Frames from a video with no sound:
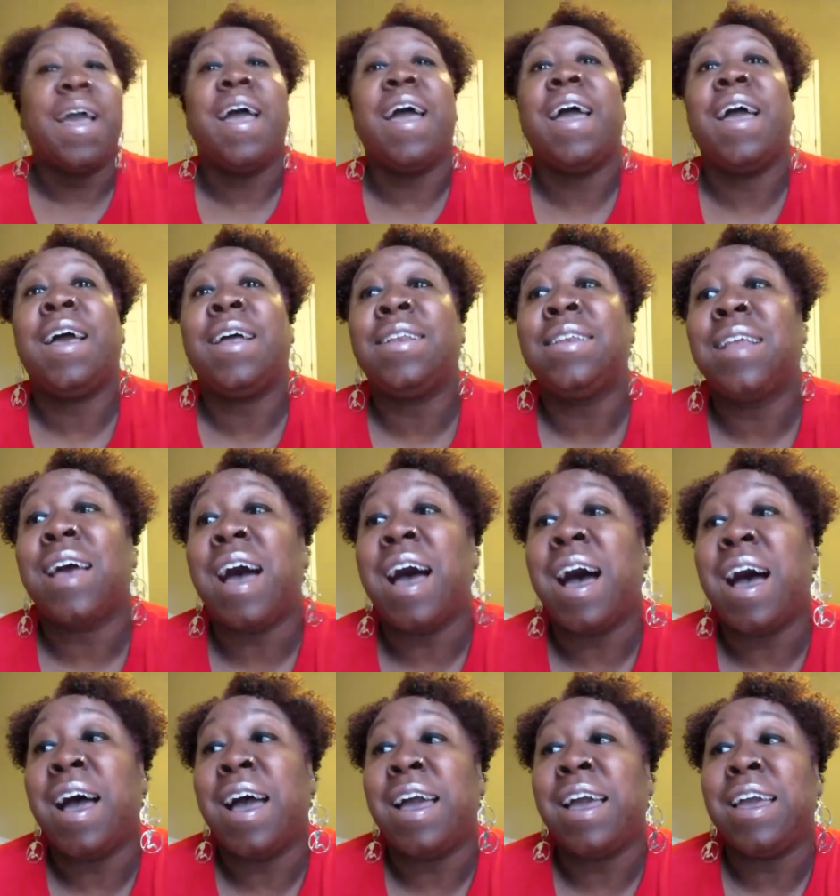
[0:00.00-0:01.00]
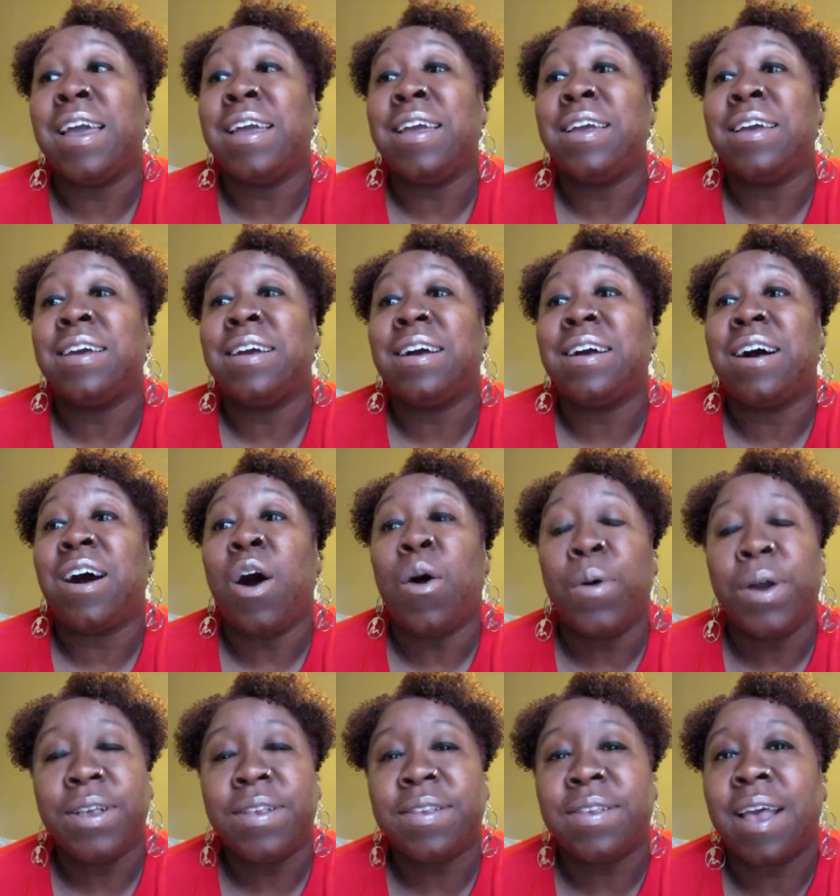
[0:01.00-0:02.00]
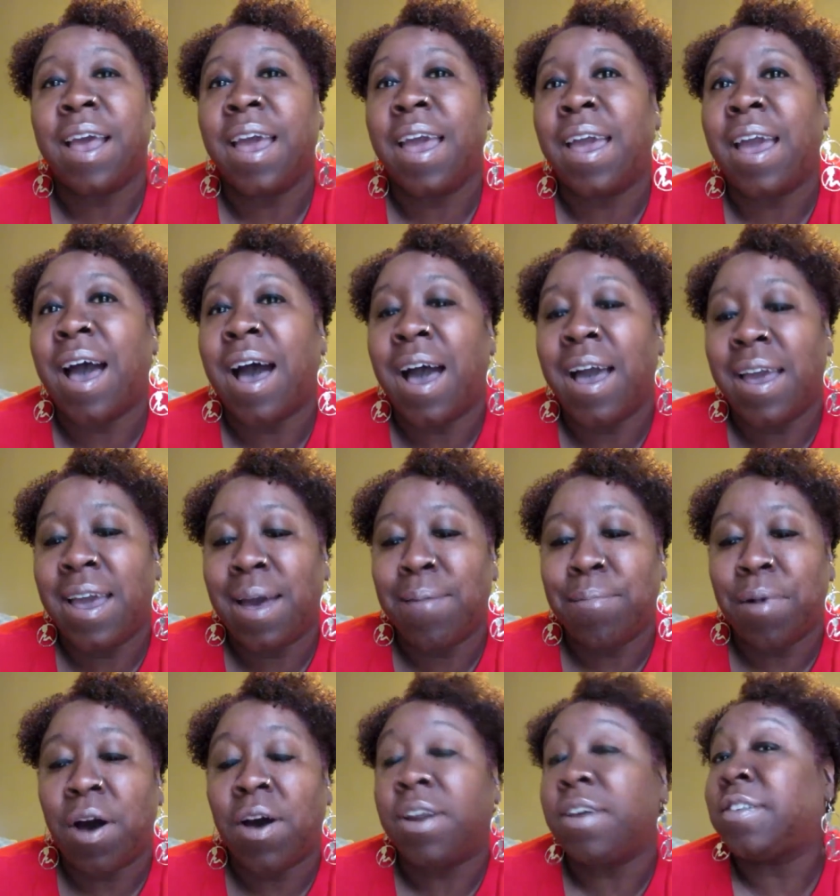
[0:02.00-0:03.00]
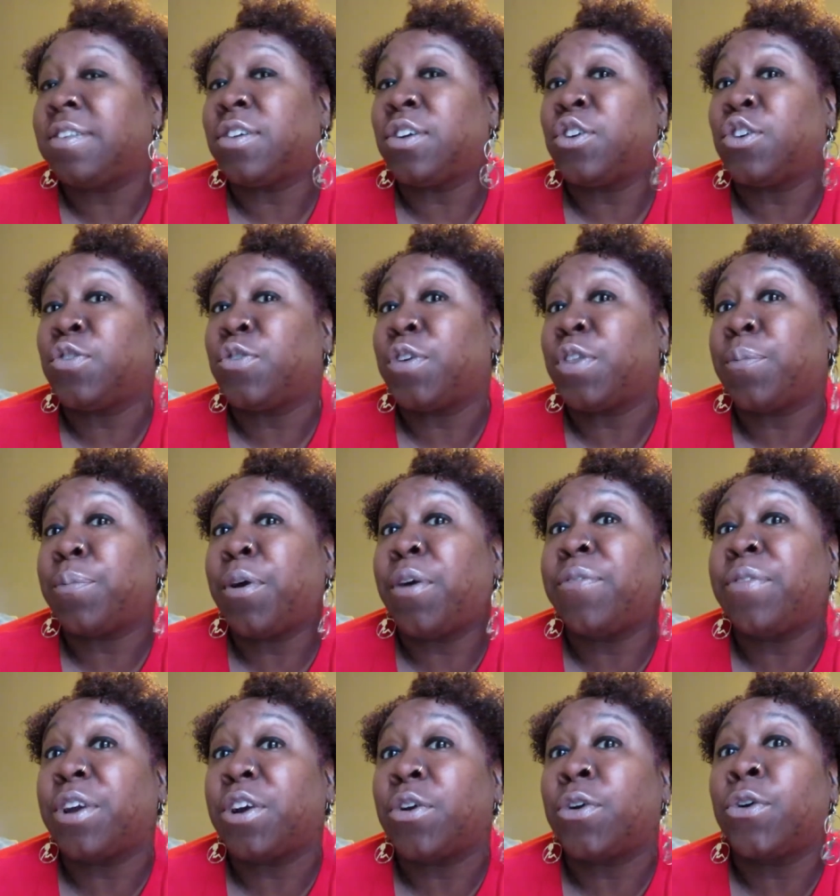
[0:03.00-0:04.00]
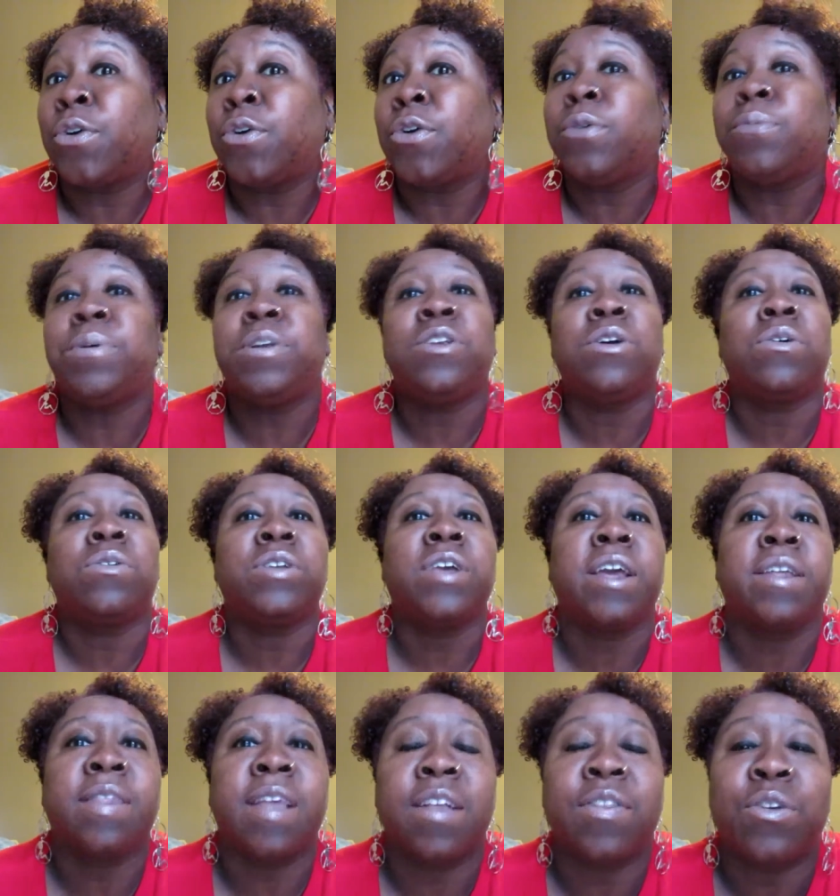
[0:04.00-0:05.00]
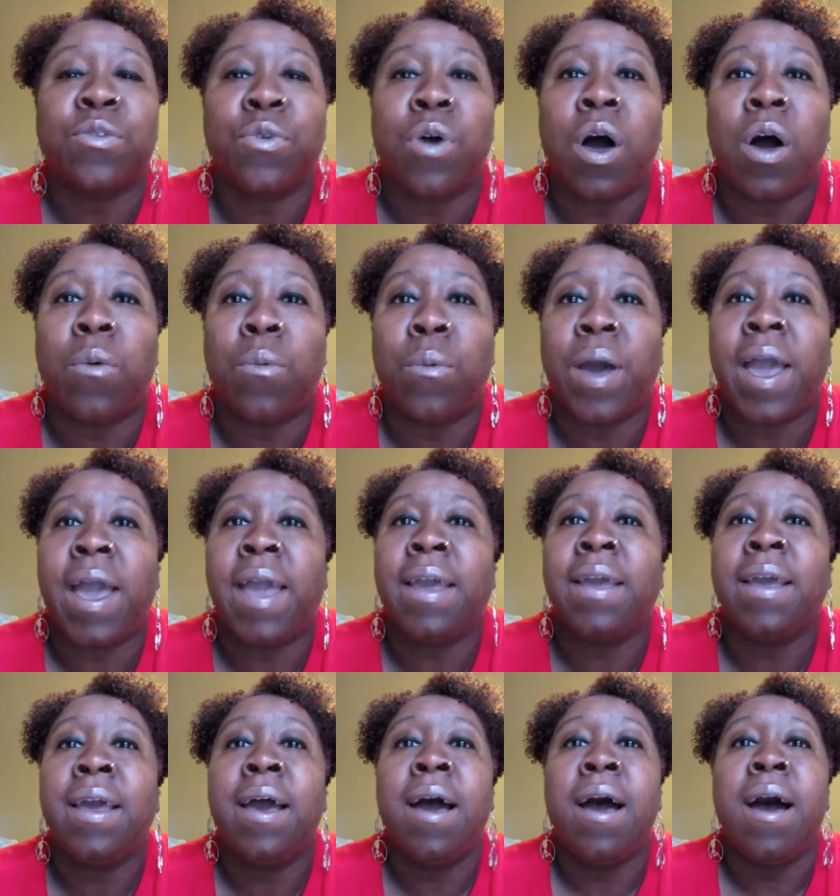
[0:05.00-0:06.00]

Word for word: And I always say I am on a search for the perfect curl, but don't take that the wrong way.